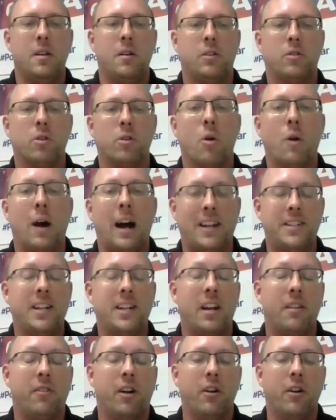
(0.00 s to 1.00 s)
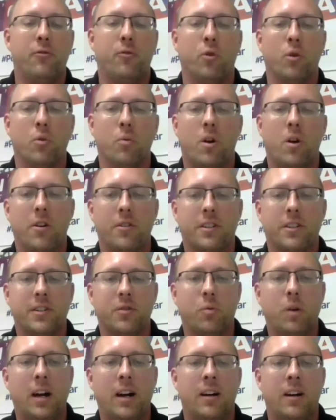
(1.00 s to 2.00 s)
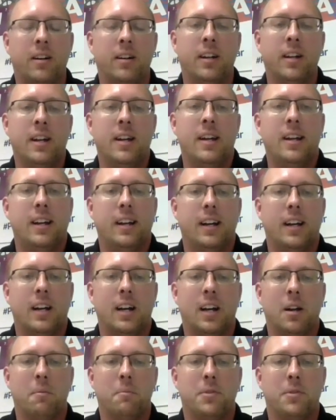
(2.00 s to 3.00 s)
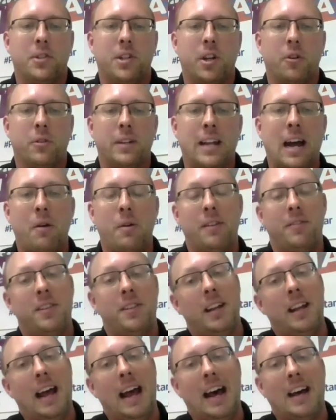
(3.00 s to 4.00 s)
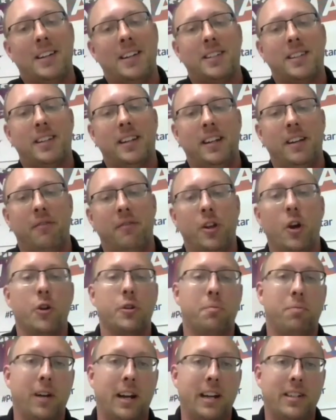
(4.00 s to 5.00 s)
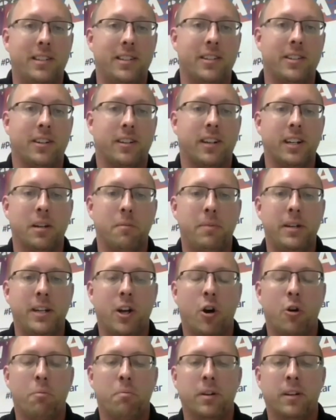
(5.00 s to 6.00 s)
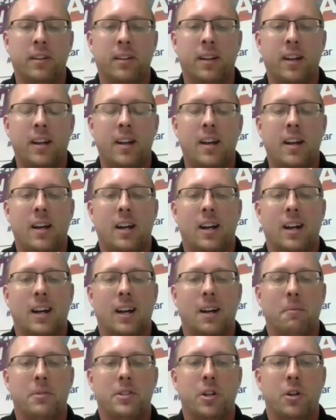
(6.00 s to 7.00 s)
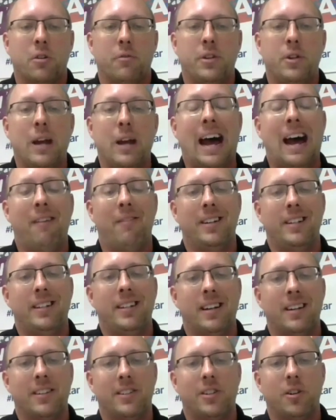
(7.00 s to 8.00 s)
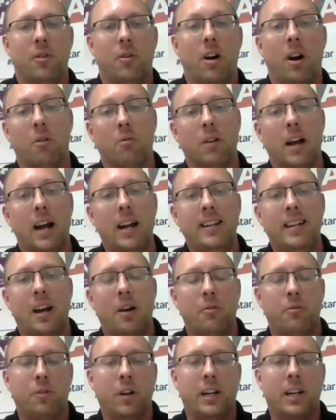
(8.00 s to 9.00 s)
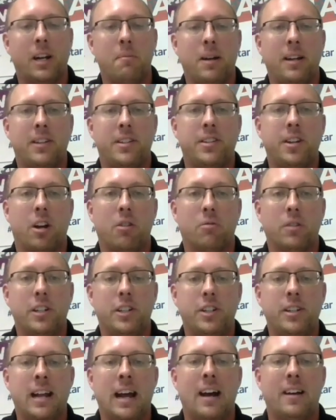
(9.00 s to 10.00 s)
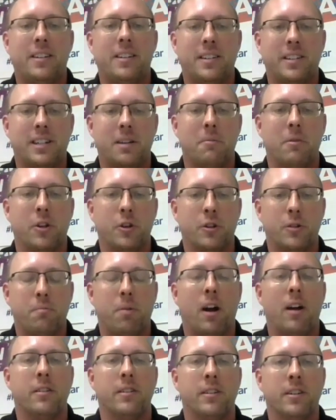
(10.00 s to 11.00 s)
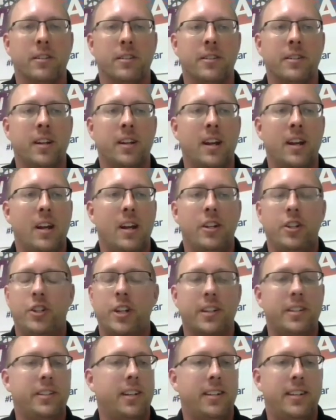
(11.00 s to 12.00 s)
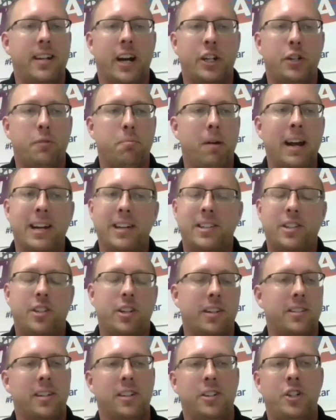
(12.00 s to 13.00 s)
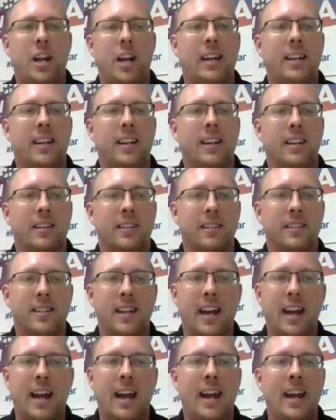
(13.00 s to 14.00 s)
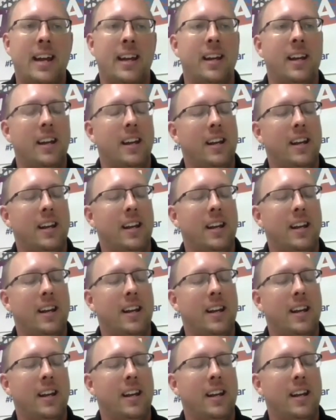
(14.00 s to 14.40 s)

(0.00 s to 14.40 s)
grow outside of our four walls as well. So now we have to ask if those places are going to be open. So if you haven't done so already, I would recommend start reaching out to some of those partners just to touch base, just to check in to say, hey,